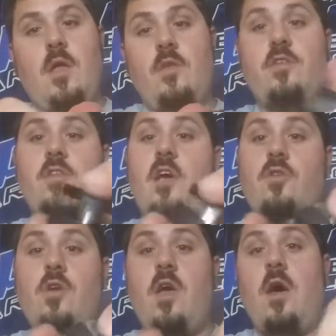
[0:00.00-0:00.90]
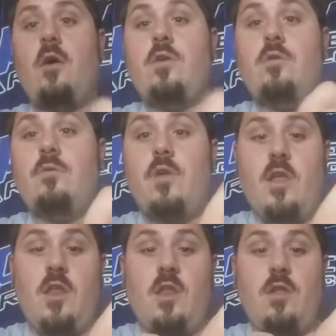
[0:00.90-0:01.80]
This is actually how you
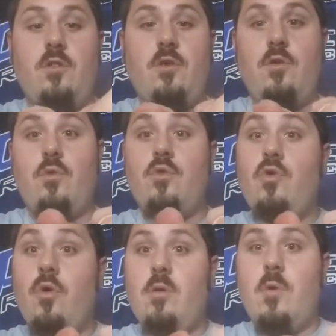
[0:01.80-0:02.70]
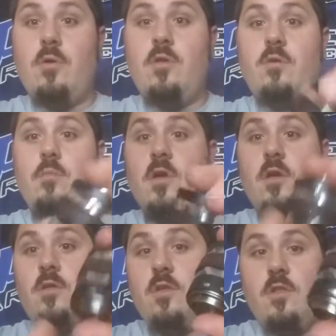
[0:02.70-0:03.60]
get it into shorty mode too,
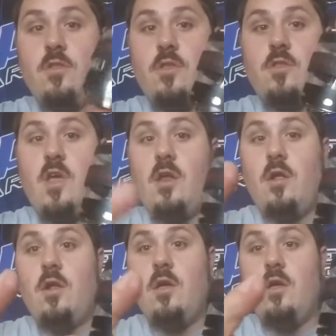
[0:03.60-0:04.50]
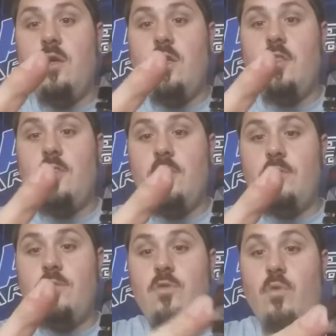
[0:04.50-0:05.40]
because this is the standard
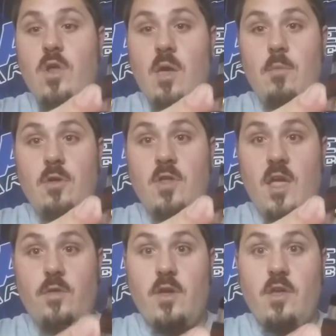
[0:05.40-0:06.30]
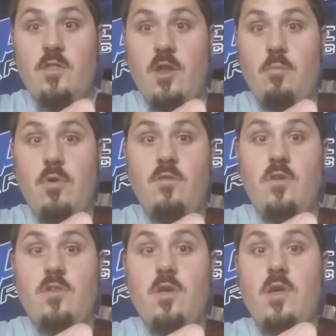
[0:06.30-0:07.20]
28mm tank like I stated
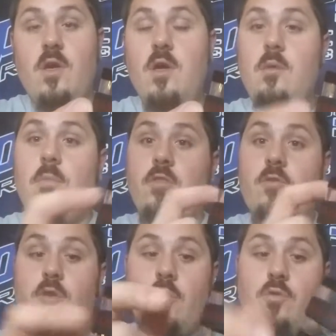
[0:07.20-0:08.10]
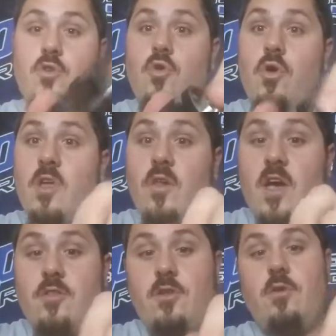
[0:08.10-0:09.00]
previously. But there's also a shorty
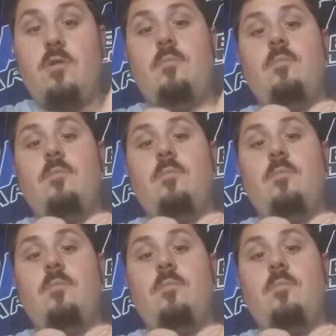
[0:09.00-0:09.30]
glass to it.